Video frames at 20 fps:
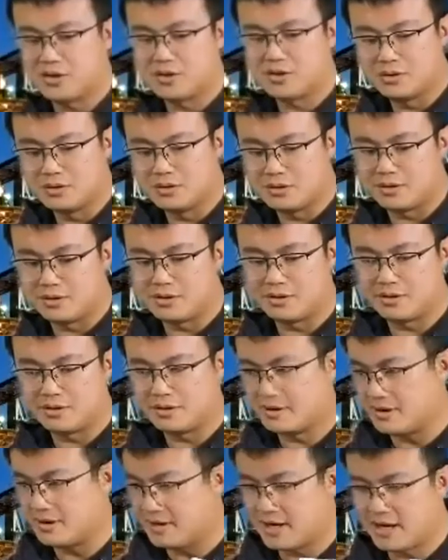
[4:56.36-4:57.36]

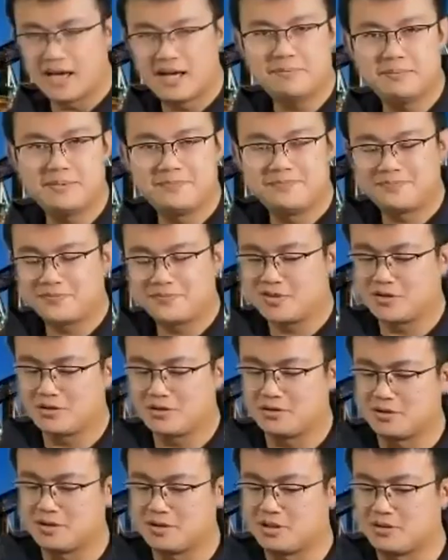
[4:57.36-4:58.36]
your hub
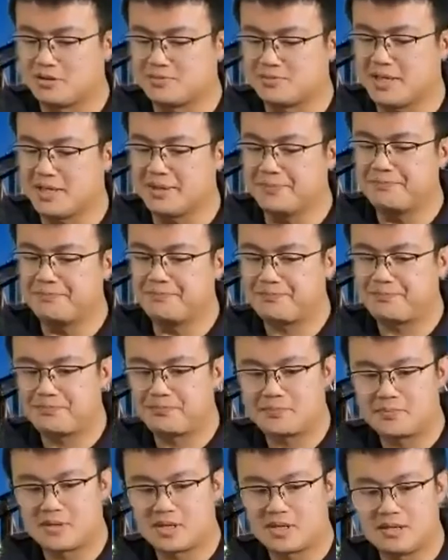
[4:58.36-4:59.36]
to the USB.
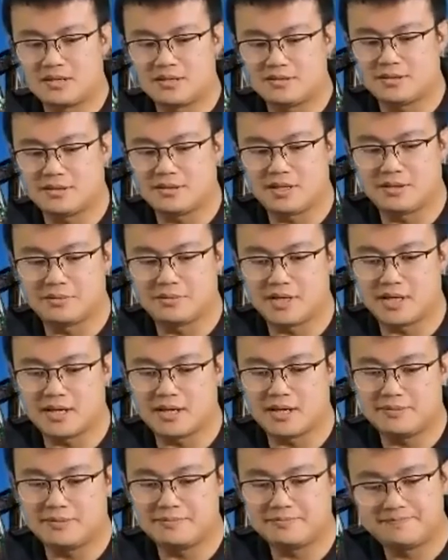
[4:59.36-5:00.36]
Here we
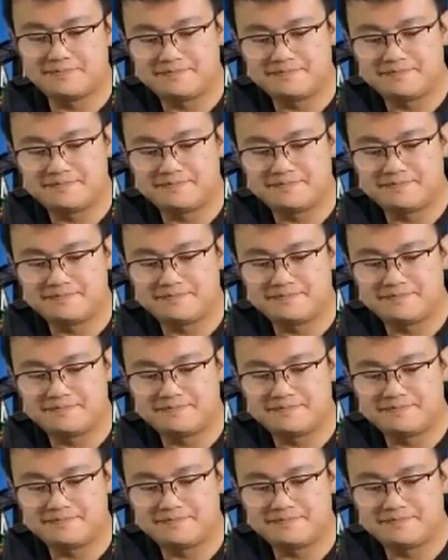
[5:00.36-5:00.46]
are.